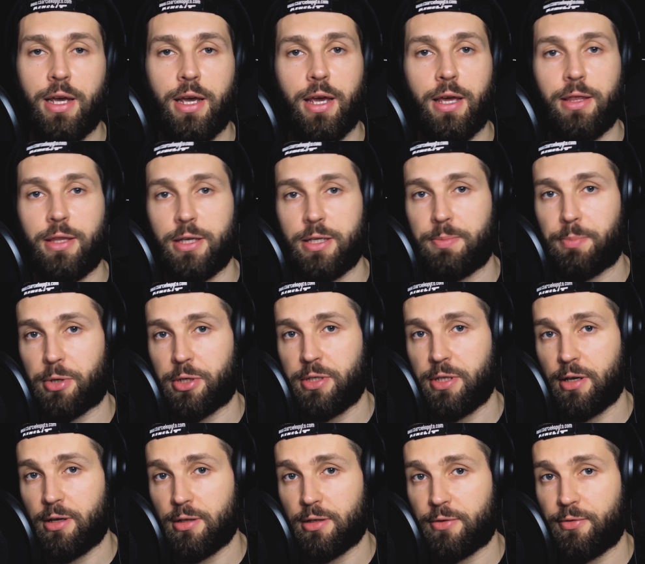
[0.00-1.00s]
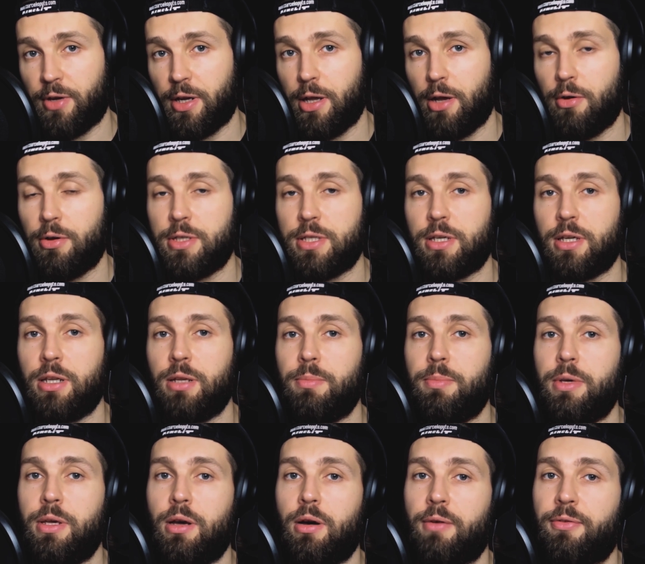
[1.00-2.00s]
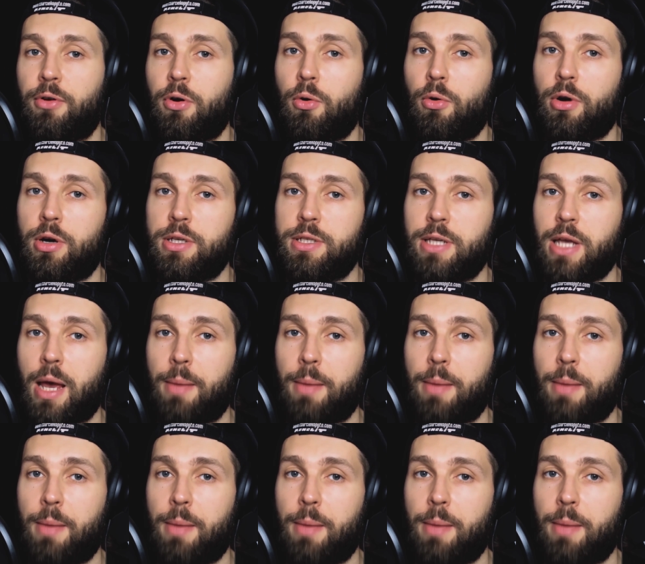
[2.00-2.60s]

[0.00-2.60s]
In this particular video, it's gonna be, of course,